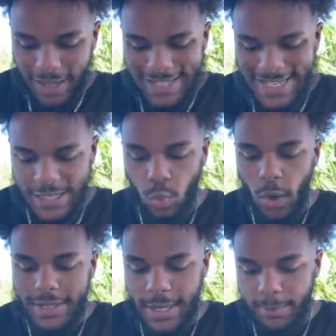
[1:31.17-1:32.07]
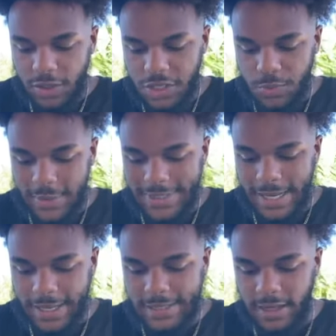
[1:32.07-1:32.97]
it says, "One day Moses was
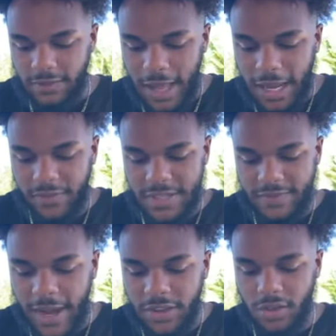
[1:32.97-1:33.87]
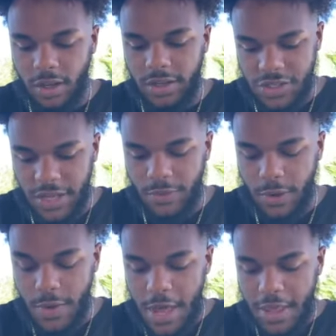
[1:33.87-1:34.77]
tending to the flock of his father-in-law Jethro,